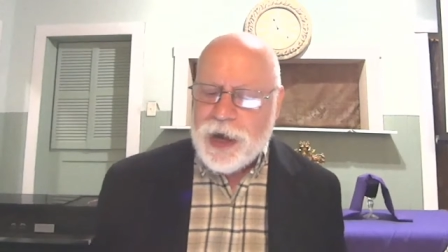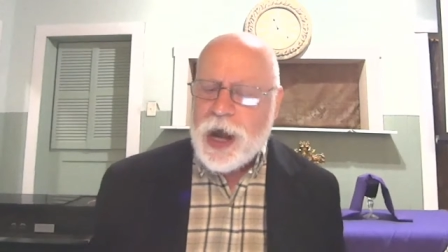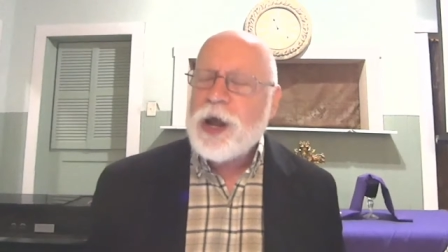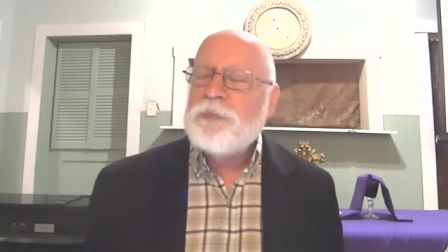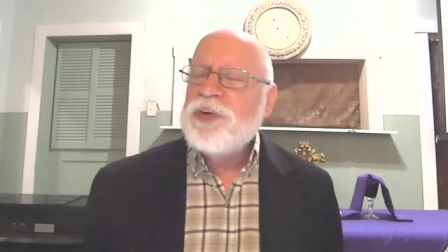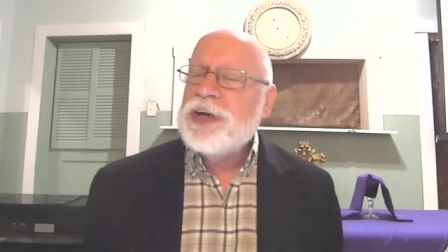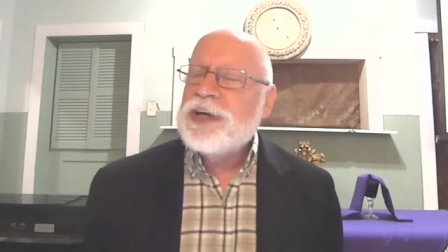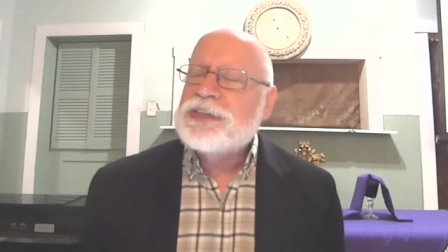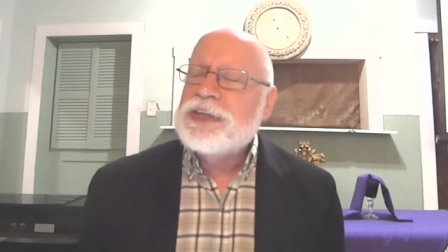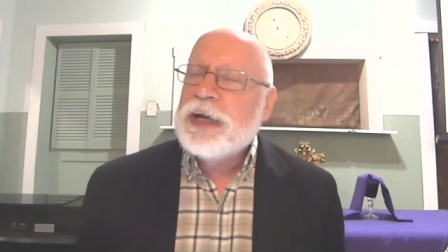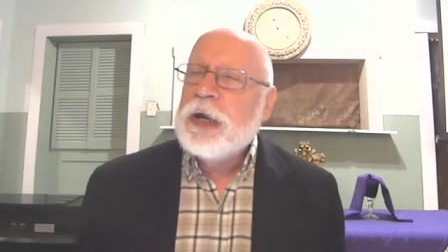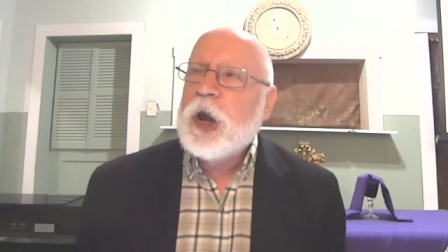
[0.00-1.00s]

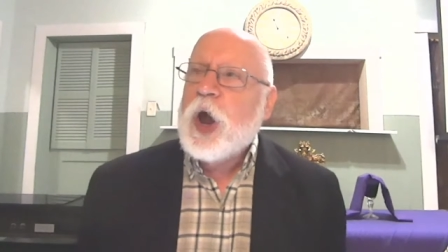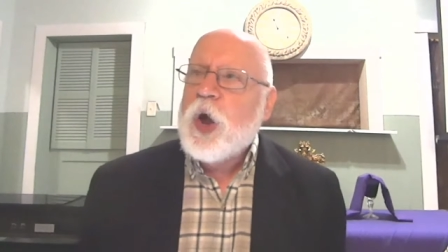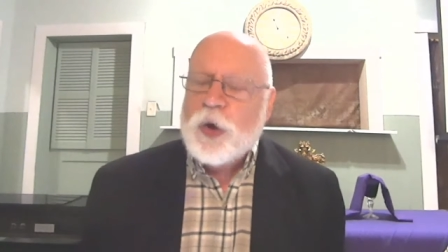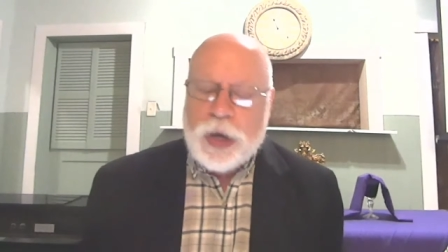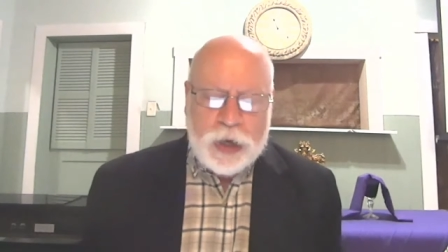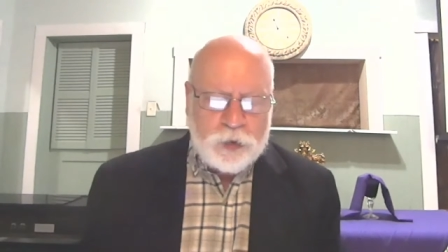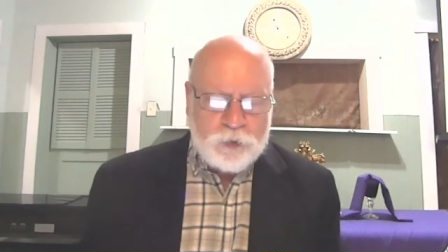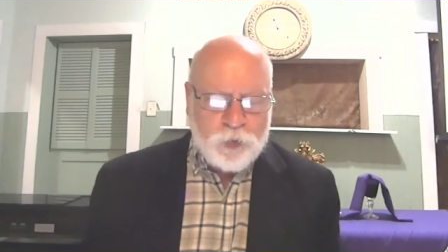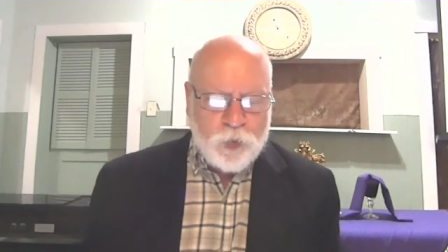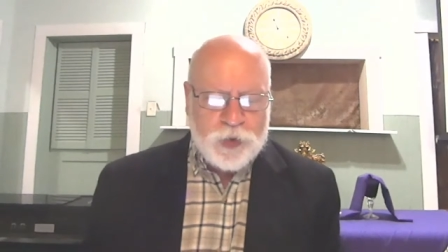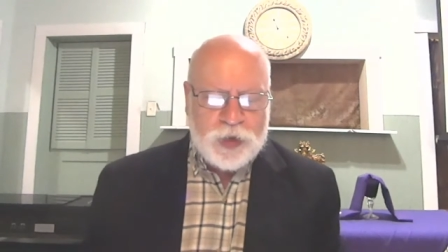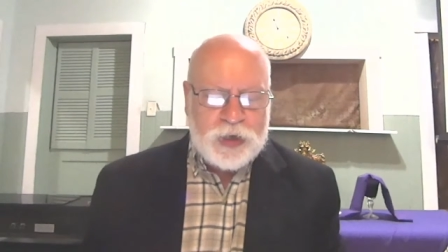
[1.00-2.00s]
obviously longing
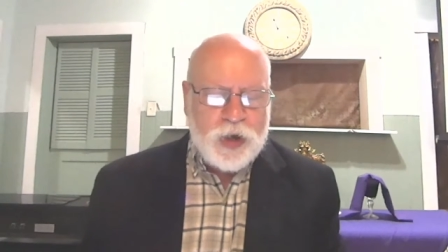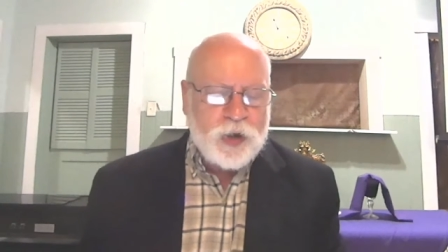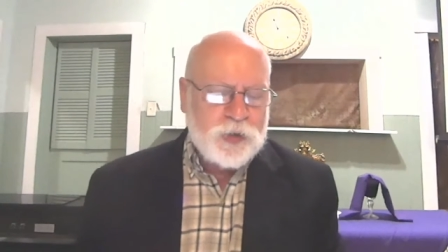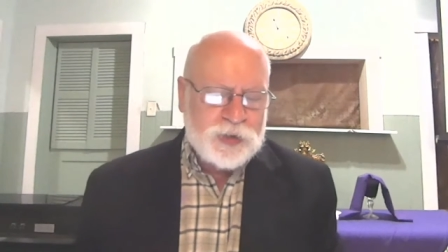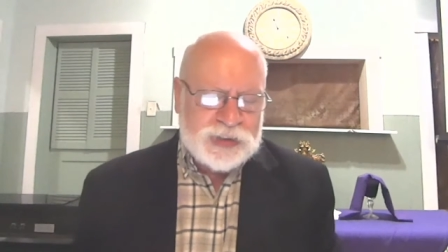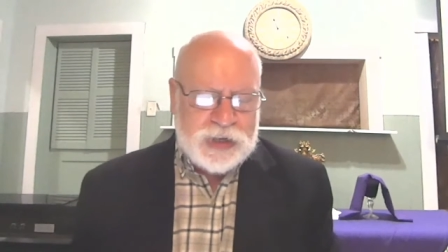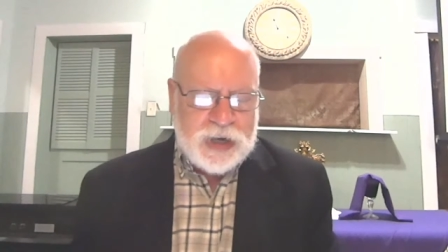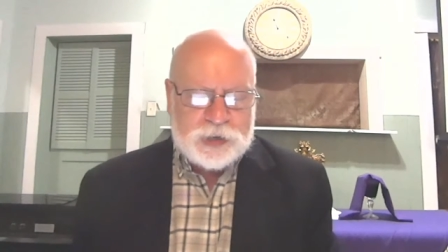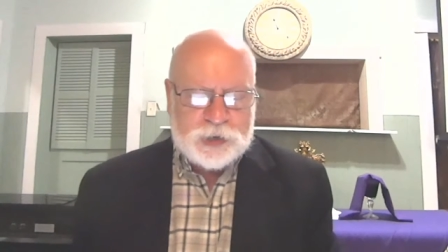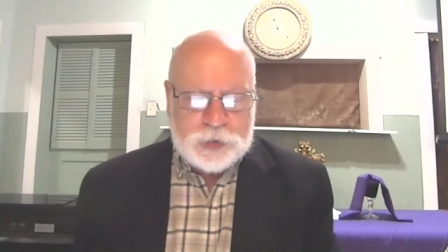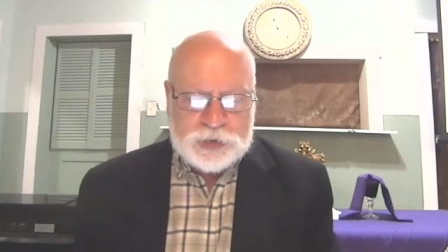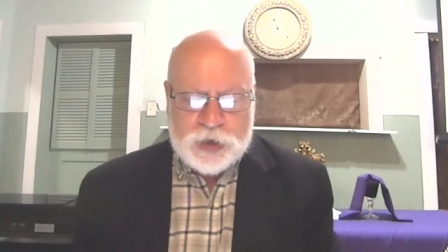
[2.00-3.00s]
for the younger
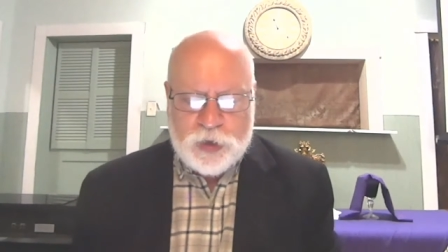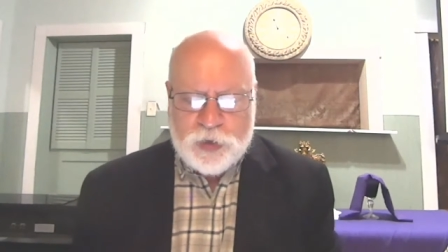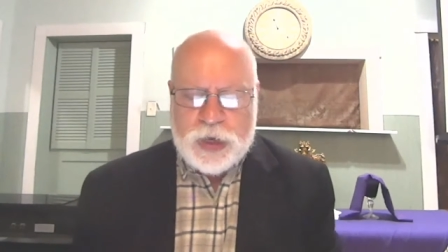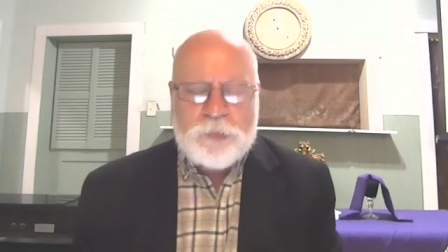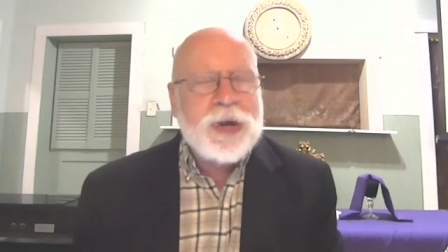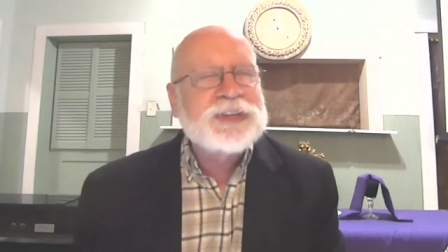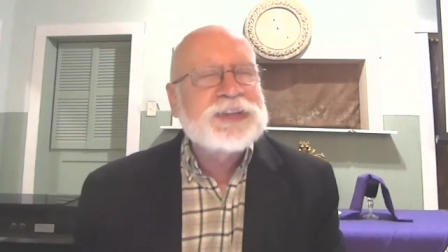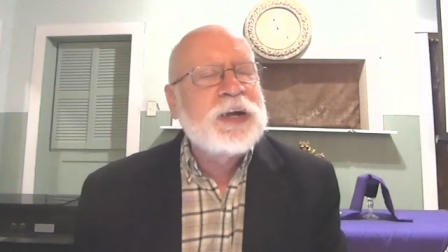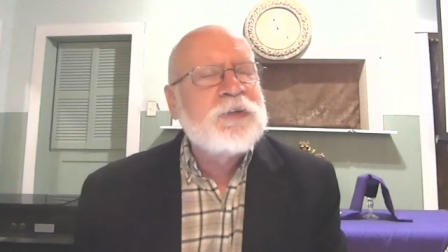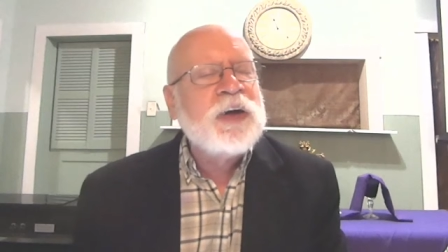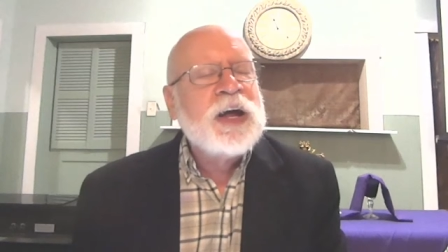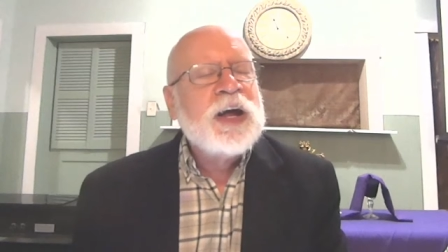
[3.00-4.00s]
son's return, he must
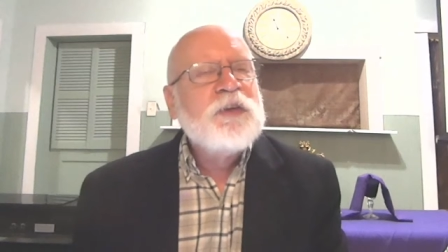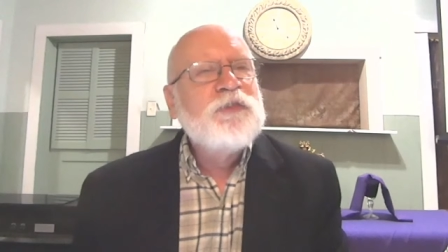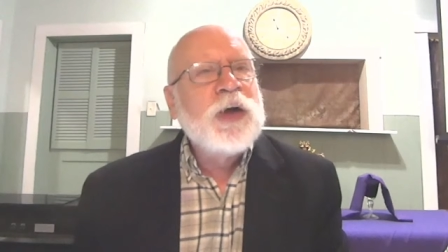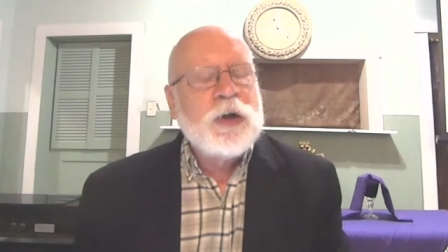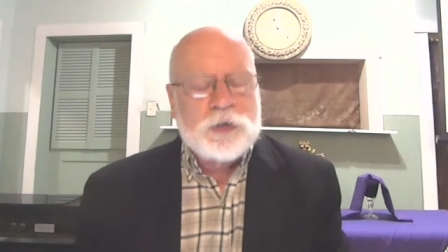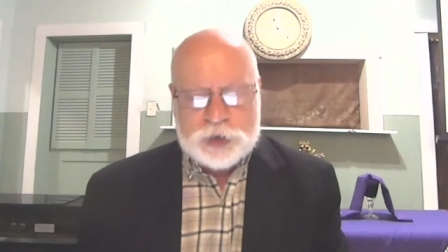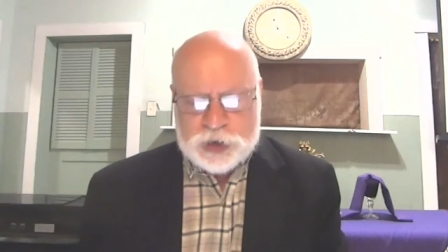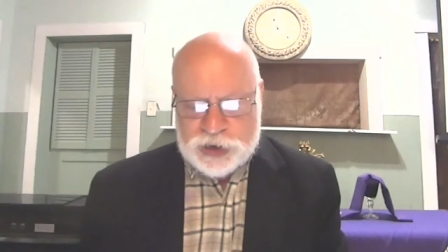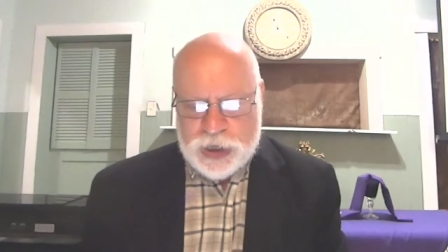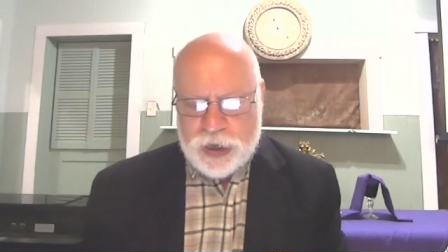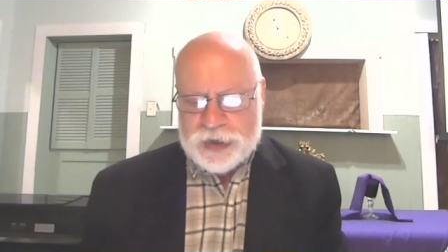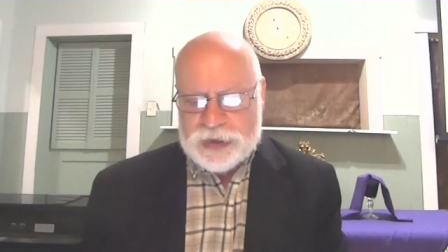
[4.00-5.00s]
have felt
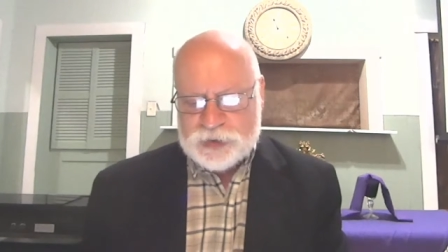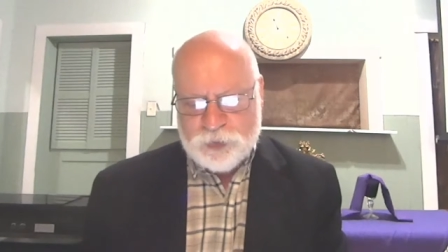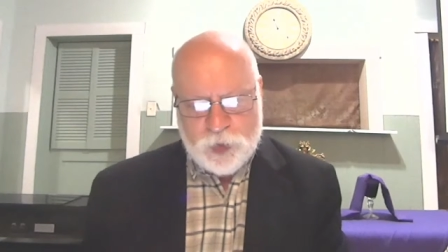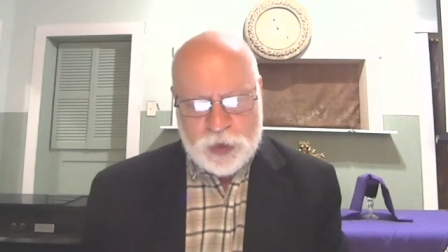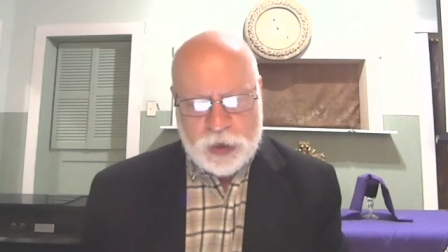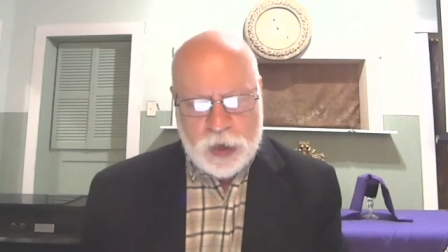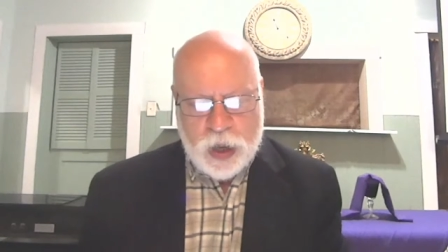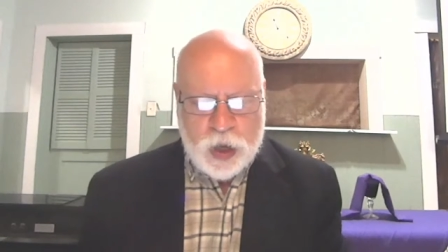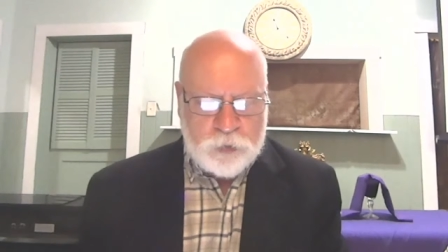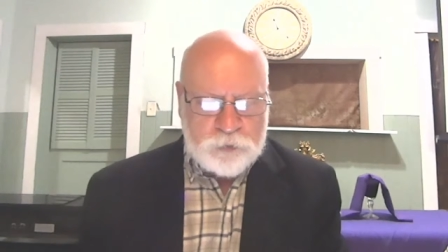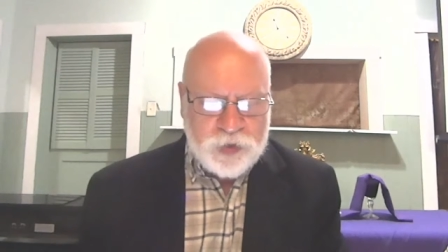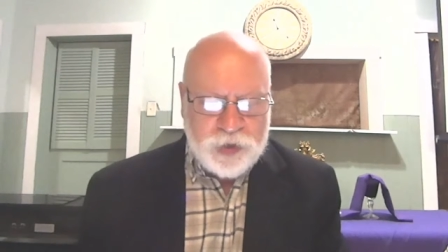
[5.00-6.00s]
jealous for the
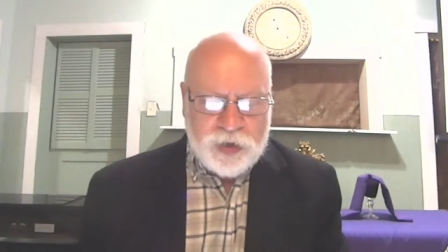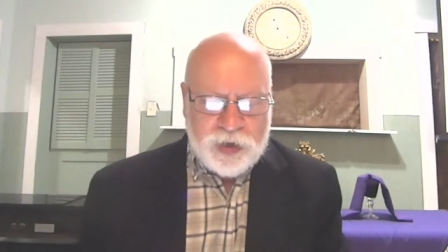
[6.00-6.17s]
love